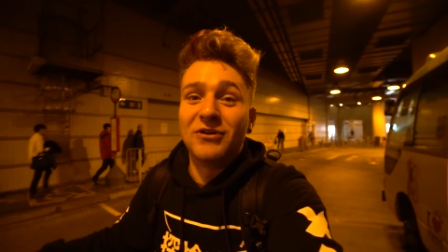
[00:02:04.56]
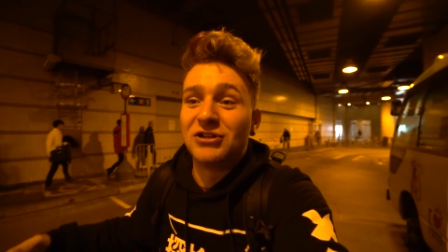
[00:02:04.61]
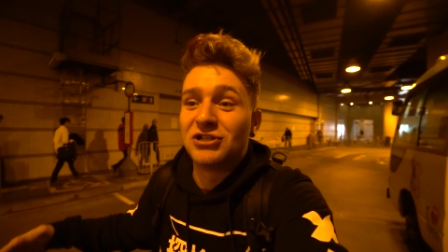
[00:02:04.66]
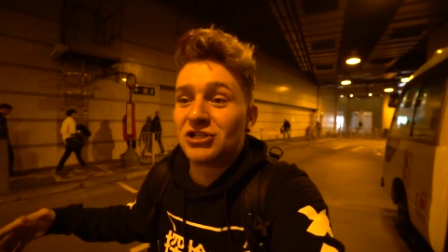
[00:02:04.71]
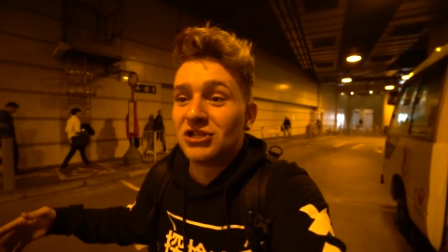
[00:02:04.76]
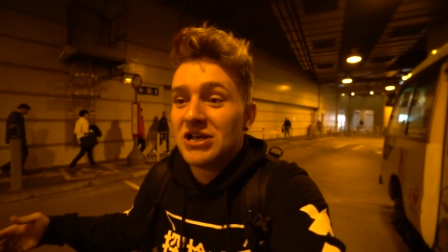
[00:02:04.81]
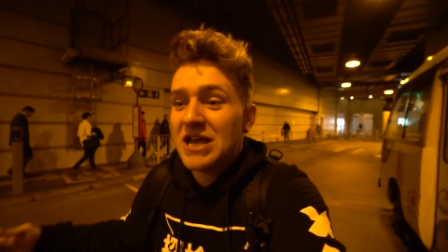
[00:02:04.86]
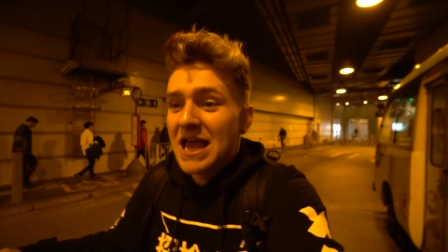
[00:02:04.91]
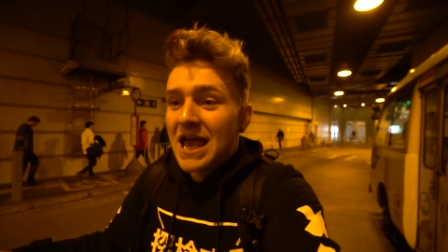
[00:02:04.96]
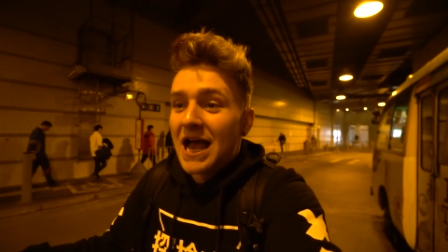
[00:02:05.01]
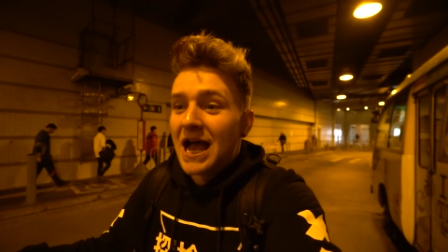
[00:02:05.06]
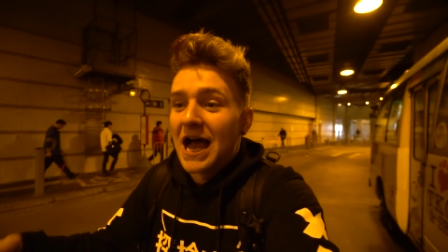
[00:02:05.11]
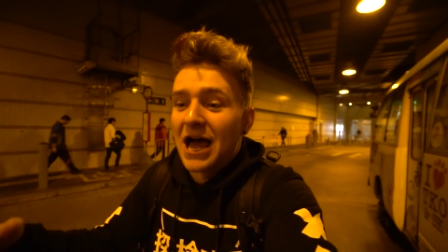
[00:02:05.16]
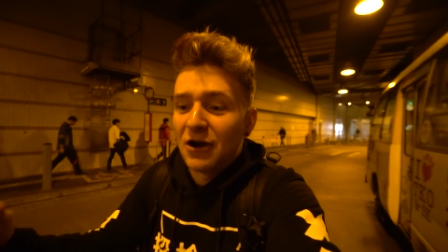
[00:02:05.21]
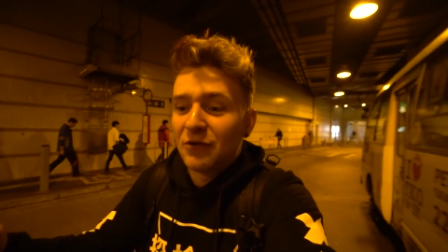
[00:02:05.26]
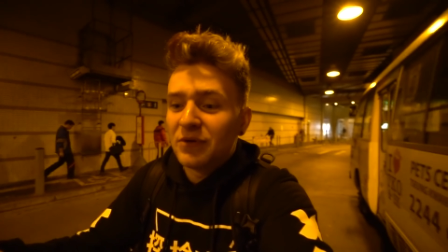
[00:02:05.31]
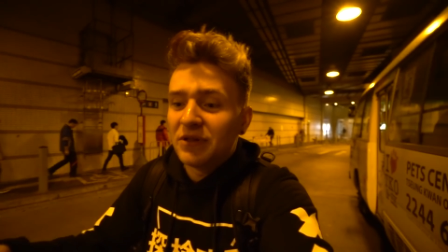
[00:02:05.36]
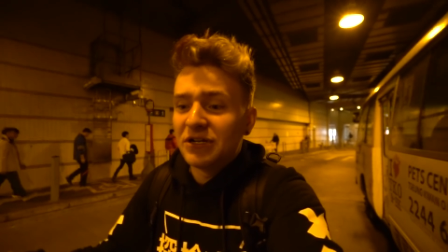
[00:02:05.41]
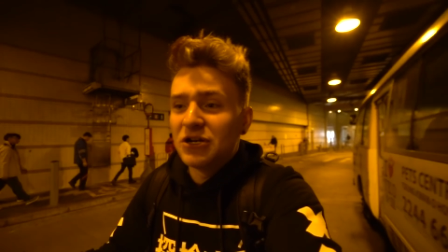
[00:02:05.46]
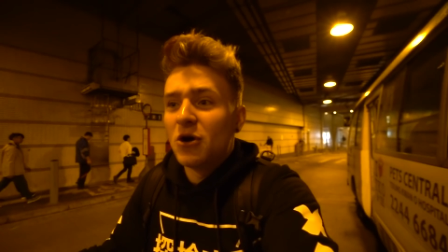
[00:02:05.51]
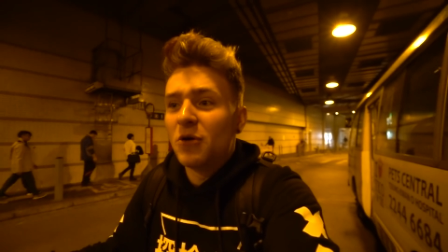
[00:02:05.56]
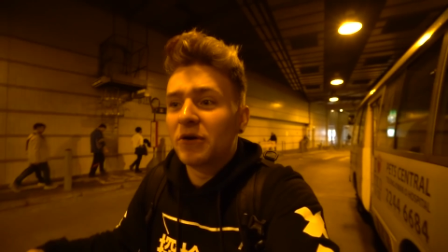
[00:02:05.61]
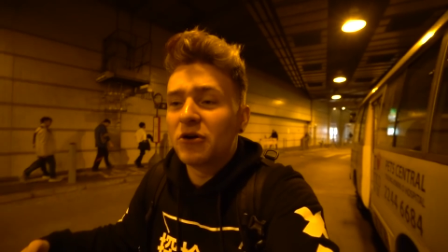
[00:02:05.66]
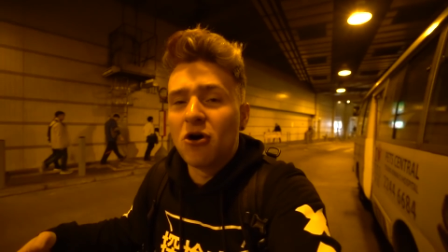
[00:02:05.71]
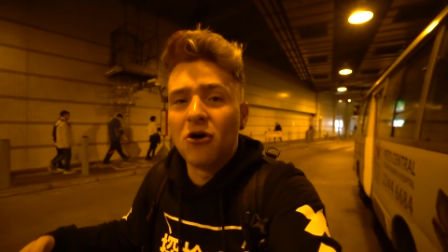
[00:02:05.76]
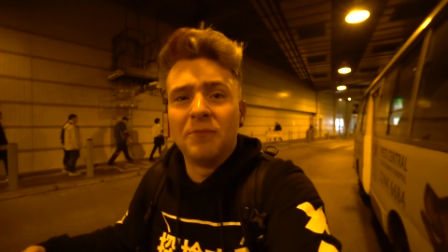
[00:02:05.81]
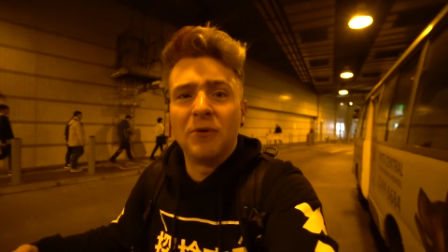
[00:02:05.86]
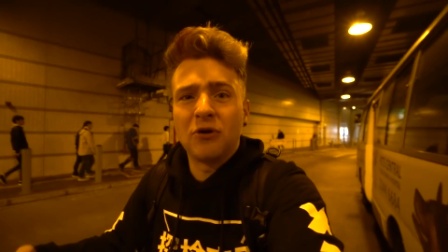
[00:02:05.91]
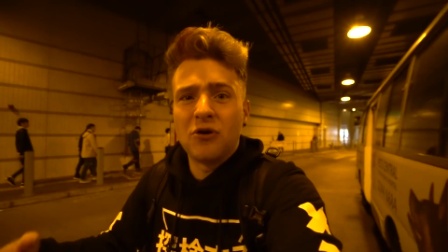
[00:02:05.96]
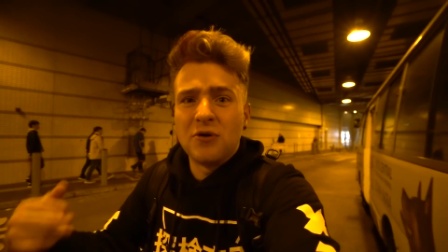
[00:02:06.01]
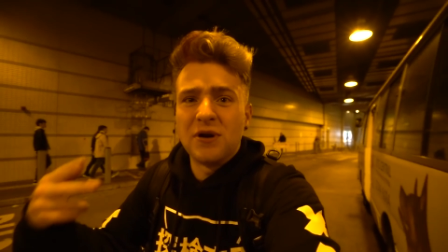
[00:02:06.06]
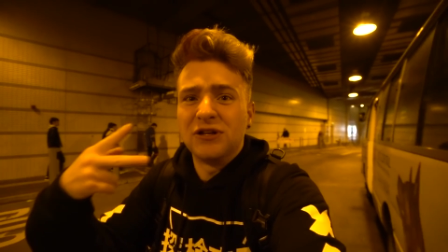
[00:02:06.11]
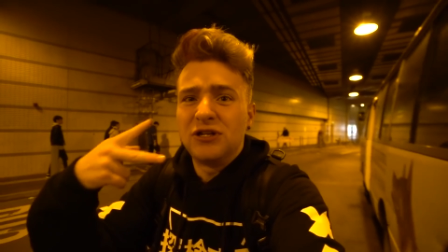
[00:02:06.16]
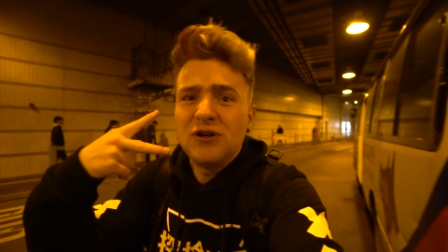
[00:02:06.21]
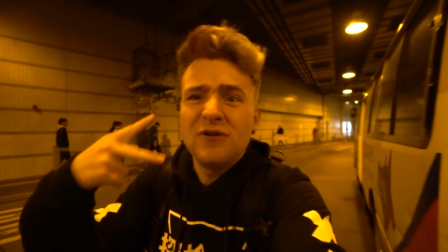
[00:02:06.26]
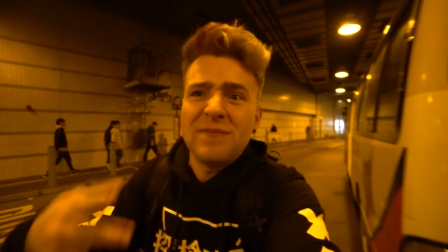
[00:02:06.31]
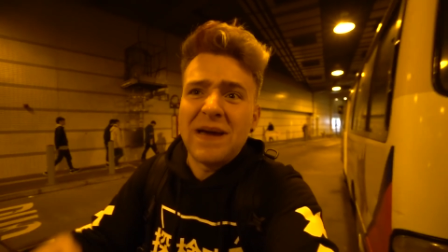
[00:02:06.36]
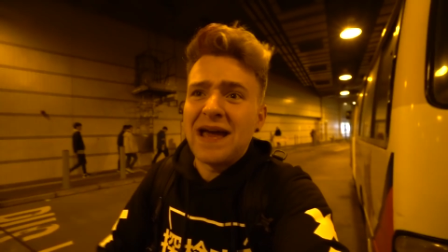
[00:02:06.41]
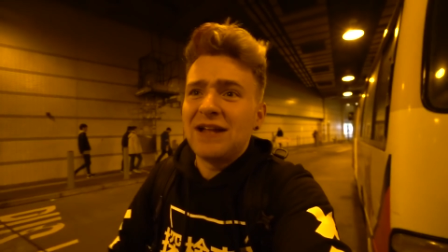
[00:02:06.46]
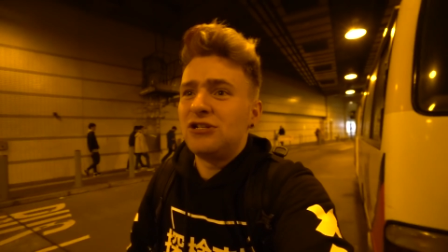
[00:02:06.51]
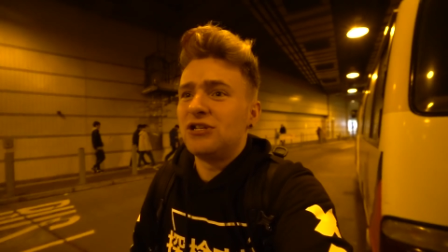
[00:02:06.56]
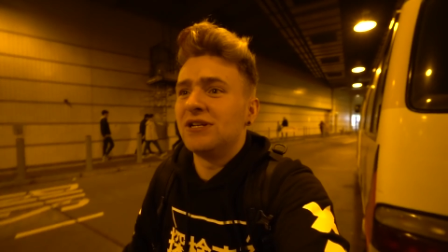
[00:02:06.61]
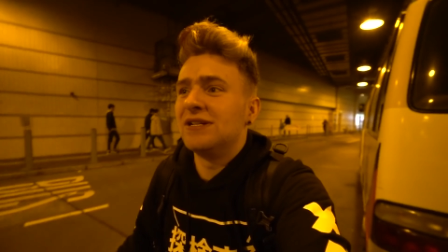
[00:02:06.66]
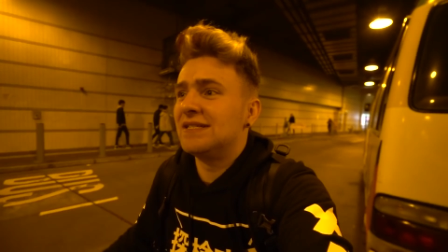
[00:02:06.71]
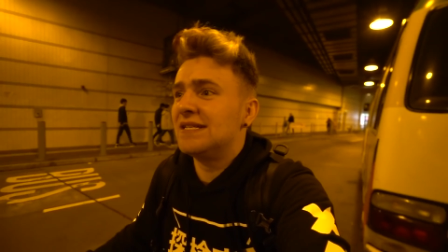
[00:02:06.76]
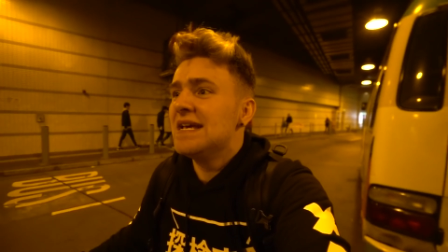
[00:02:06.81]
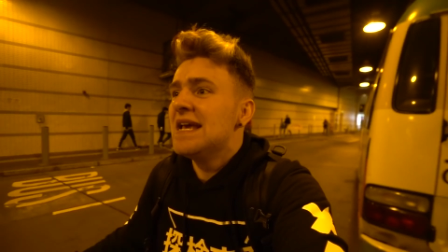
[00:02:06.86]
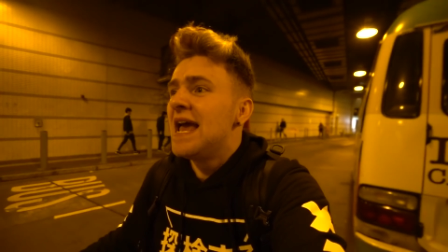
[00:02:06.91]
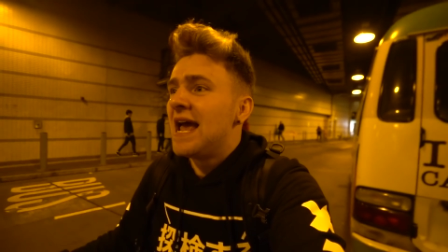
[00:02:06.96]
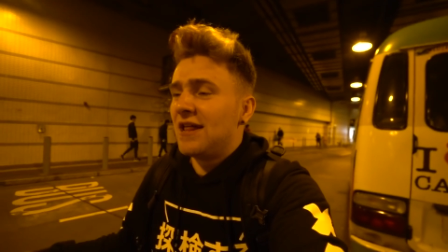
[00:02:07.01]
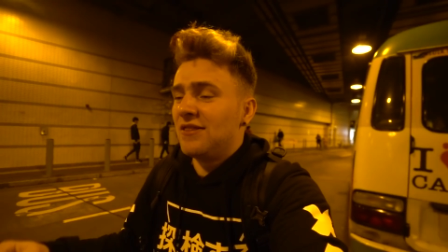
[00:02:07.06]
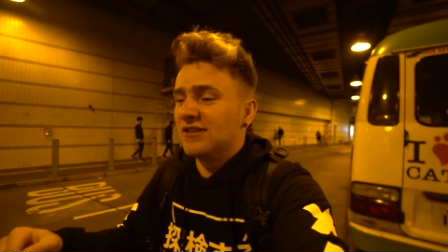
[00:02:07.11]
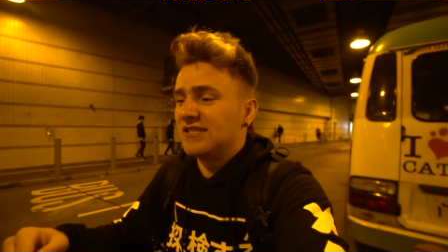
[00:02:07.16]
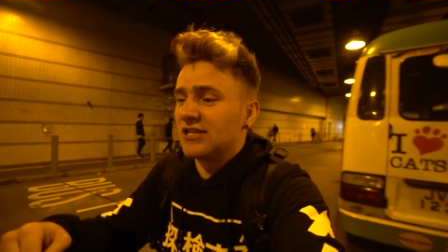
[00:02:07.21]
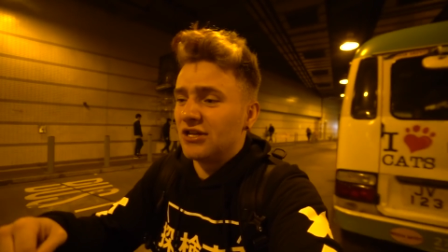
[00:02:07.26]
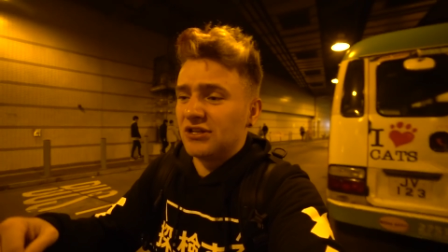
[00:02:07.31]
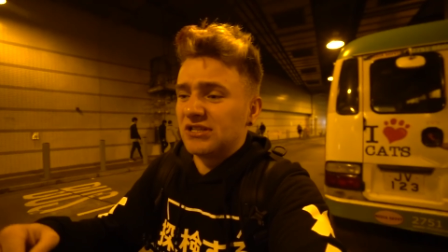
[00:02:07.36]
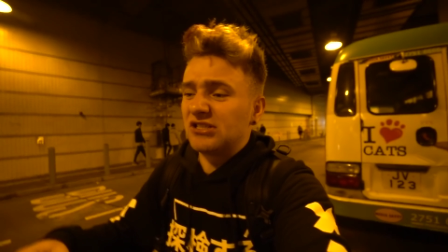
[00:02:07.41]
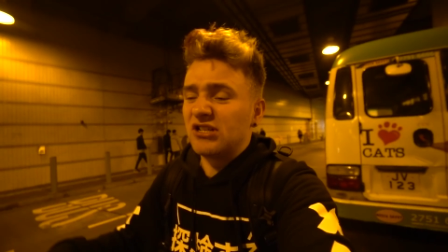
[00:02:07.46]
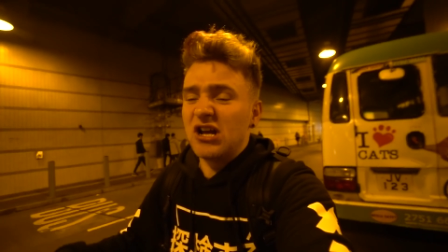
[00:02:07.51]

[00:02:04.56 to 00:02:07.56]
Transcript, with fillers: which I don't really know where we're going, but we're going to 2 mansions and this other